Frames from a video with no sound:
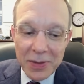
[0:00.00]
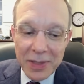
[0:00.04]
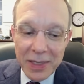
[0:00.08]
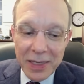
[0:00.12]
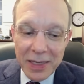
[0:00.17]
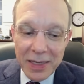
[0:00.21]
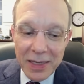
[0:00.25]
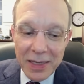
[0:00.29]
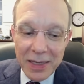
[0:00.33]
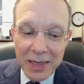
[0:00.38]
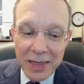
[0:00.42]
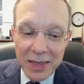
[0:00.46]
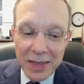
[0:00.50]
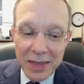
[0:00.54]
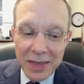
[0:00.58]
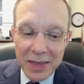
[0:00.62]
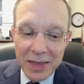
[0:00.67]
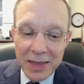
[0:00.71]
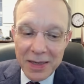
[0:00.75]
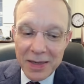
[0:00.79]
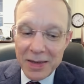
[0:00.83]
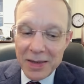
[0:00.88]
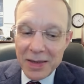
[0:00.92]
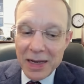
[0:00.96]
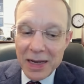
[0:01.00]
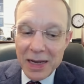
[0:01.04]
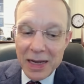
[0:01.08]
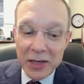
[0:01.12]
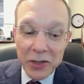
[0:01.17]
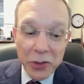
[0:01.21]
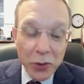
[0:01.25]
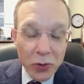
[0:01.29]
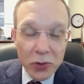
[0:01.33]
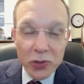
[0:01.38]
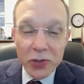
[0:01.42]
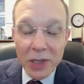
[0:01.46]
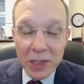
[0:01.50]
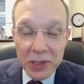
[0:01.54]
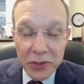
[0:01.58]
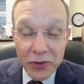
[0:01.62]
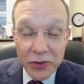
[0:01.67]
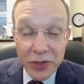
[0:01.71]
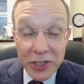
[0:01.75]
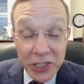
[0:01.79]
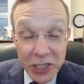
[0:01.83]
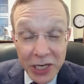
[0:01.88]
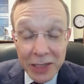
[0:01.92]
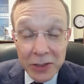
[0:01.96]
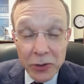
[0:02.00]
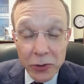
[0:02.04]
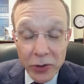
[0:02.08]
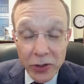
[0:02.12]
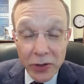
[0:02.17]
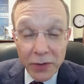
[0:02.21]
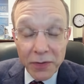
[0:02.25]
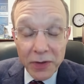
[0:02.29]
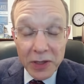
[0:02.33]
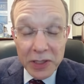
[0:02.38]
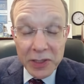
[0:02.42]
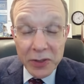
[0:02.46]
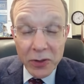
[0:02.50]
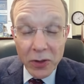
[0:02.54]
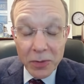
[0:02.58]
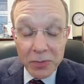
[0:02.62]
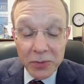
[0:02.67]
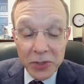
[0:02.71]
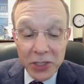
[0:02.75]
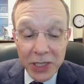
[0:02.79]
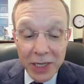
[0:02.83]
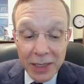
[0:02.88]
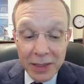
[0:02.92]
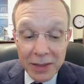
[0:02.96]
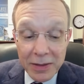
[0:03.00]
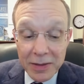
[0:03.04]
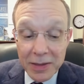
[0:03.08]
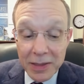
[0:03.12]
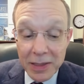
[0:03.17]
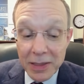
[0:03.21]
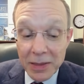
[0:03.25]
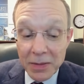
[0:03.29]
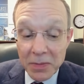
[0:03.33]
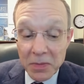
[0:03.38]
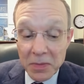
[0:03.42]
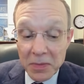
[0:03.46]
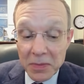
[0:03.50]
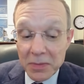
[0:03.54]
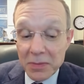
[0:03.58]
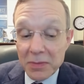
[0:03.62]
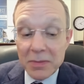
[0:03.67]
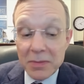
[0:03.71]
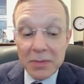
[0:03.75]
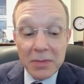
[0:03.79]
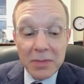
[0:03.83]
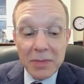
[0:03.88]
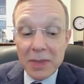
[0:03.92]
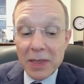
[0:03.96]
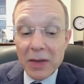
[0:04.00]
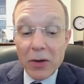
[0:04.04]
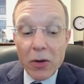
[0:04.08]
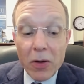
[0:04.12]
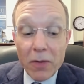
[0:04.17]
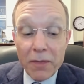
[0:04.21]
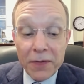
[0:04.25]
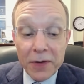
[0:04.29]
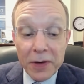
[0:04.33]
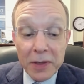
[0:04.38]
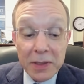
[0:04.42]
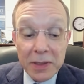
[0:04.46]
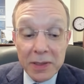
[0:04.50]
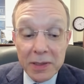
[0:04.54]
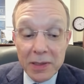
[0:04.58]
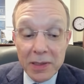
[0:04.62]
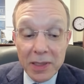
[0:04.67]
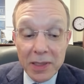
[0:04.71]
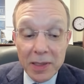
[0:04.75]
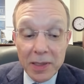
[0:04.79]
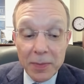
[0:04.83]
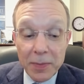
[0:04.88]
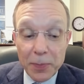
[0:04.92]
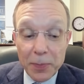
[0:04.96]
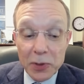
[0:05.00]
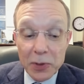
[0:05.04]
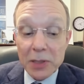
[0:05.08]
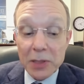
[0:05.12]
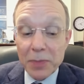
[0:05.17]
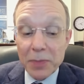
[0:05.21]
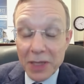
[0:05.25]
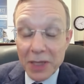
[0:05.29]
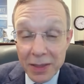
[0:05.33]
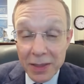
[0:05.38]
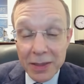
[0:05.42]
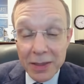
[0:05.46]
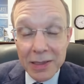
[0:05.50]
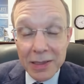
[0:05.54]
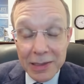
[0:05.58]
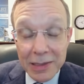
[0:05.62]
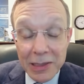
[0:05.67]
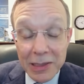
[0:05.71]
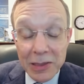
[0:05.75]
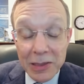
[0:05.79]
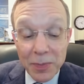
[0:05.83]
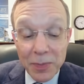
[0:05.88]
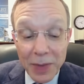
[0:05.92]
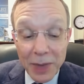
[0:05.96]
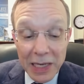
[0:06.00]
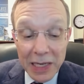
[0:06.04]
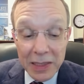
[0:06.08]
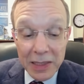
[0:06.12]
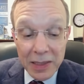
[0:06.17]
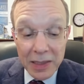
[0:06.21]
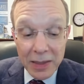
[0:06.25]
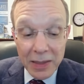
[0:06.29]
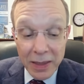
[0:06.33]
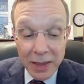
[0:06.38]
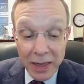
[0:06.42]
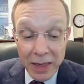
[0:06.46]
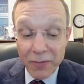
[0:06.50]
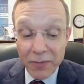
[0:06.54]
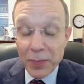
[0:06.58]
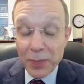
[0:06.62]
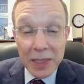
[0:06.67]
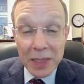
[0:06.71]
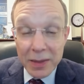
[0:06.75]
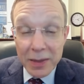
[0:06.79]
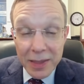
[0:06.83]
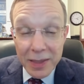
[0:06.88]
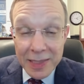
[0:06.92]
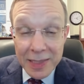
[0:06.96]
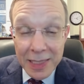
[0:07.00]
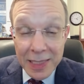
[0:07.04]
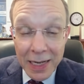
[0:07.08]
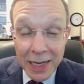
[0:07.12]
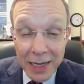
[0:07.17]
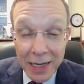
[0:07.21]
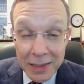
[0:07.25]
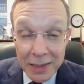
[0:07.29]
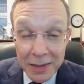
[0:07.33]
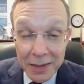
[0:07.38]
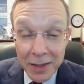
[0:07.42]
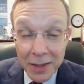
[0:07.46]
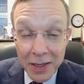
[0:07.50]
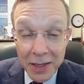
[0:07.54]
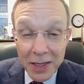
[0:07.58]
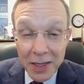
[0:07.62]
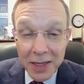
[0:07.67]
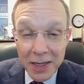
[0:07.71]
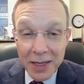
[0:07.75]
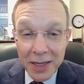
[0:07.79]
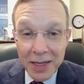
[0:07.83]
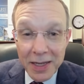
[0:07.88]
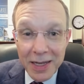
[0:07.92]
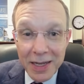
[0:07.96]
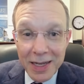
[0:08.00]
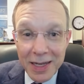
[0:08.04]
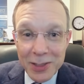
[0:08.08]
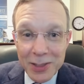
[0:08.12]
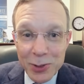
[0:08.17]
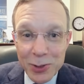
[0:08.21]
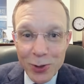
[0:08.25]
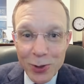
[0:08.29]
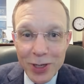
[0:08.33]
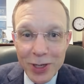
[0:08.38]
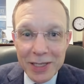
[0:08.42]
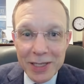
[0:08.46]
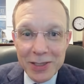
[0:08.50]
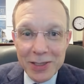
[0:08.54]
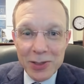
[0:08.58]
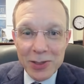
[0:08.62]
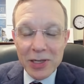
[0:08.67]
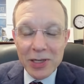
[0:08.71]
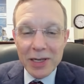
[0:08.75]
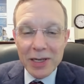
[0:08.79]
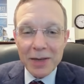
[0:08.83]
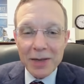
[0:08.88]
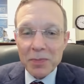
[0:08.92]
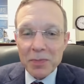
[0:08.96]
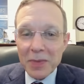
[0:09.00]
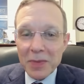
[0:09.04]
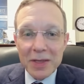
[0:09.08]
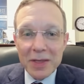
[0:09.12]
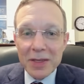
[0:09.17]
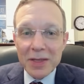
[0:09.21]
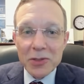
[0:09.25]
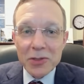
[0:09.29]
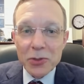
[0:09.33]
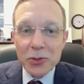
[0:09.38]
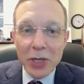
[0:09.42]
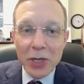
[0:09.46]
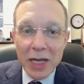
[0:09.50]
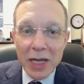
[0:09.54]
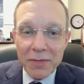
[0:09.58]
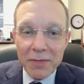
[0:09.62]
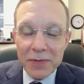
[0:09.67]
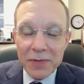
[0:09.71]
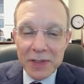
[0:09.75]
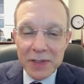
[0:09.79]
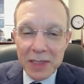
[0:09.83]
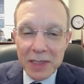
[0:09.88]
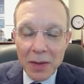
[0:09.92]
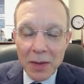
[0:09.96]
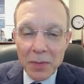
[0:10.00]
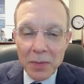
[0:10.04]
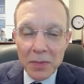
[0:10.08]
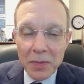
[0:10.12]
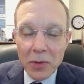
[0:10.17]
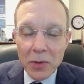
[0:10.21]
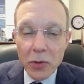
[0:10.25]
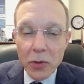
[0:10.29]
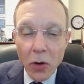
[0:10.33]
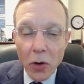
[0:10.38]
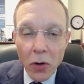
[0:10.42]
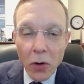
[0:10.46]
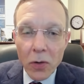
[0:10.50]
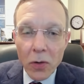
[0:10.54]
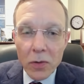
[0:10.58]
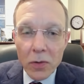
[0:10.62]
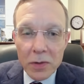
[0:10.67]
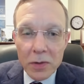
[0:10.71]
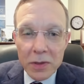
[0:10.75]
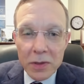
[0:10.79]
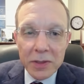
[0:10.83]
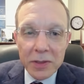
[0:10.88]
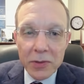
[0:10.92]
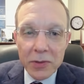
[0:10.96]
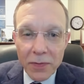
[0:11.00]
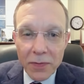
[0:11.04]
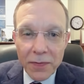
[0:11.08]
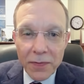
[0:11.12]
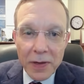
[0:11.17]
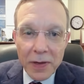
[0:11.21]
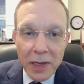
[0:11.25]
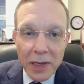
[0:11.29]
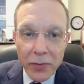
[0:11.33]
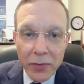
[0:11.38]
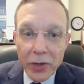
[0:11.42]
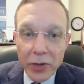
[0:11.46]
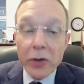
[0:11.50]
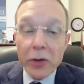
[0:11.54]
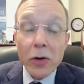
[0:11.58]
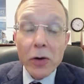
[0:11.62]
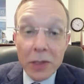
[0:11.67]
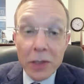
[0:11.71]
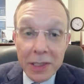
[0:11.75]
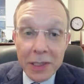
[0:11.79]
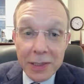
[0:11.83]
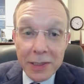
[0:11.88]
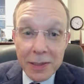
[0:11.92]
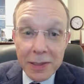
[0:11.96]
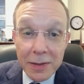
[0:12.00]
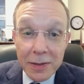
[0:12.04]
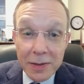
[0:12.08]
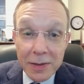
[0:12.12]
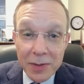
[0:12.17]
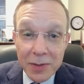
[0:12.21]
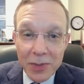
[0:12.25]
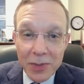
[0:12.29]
The unusual trajectory of this object offers the possibility that it might have been designed so as to have some goals of a reconnaissance